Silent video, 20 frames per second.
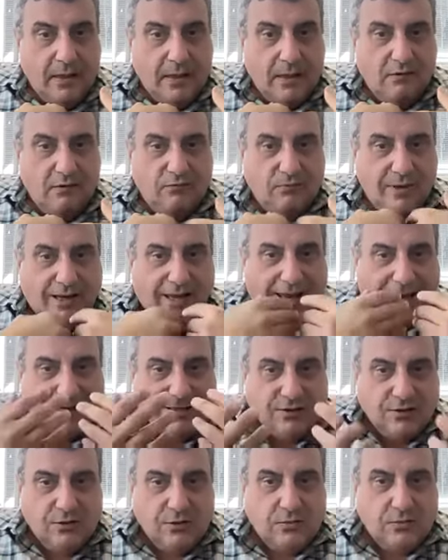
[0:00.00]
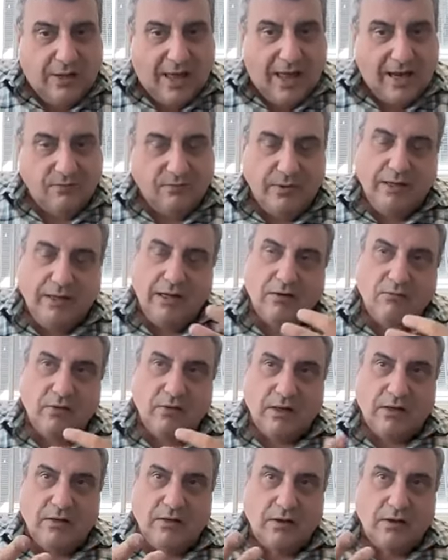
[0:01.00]
if we can't do that, if we can't
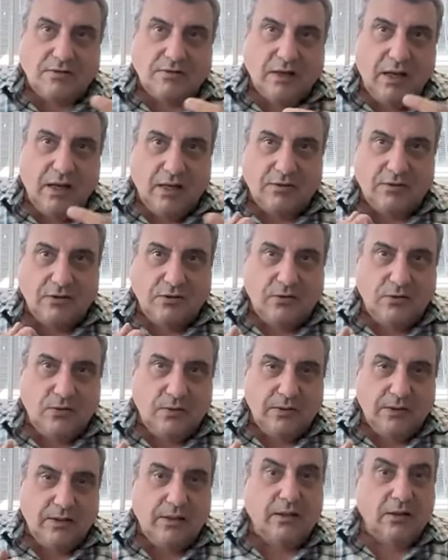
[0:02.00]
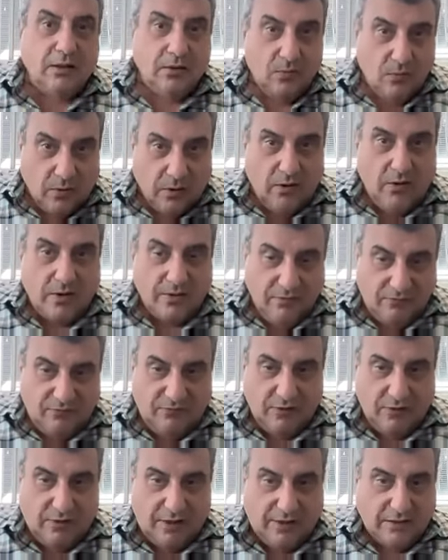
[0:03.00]
recognize the continuity, we're going to
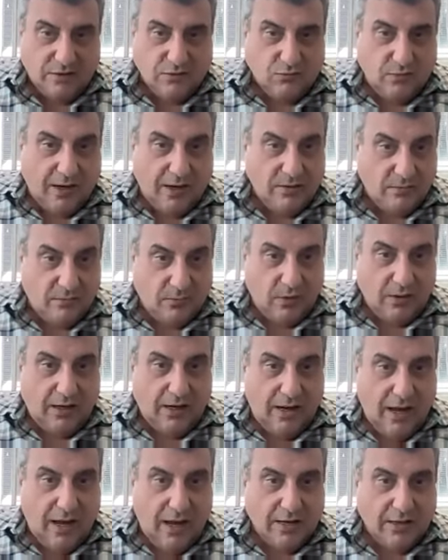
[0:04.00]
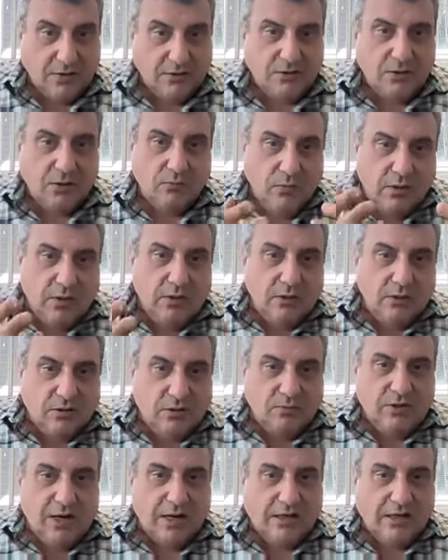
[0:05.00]
feel like it's random or chaotic. So
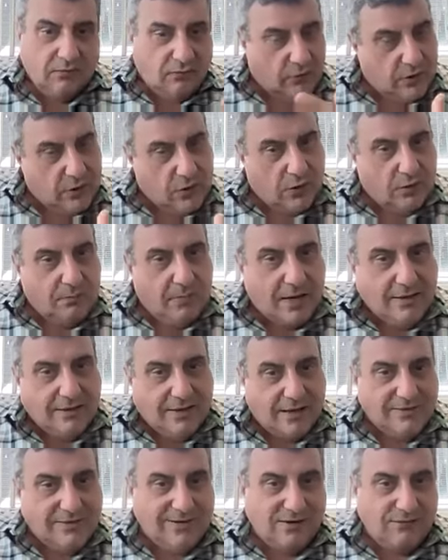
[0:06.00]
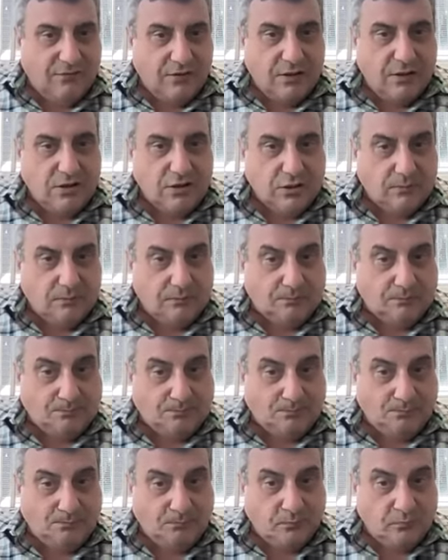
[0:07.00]
subjectively, you can make that definition.
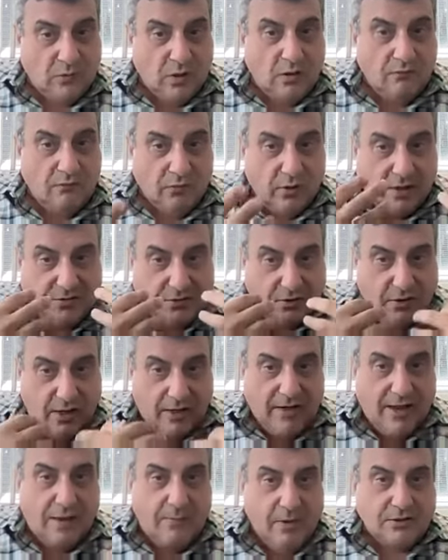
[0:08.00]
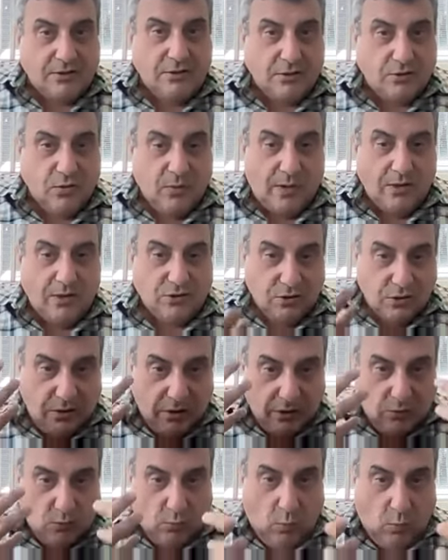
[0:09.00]
For us, a dynamic situation
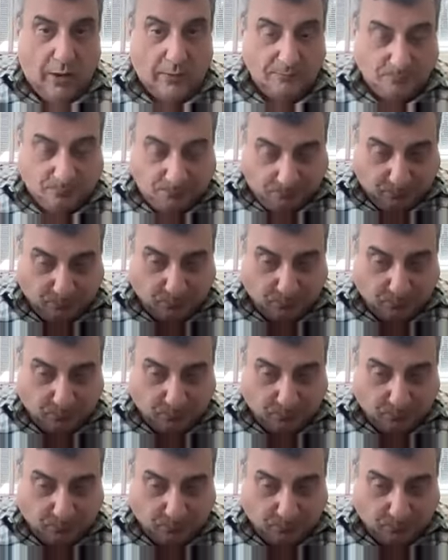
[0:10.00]
is one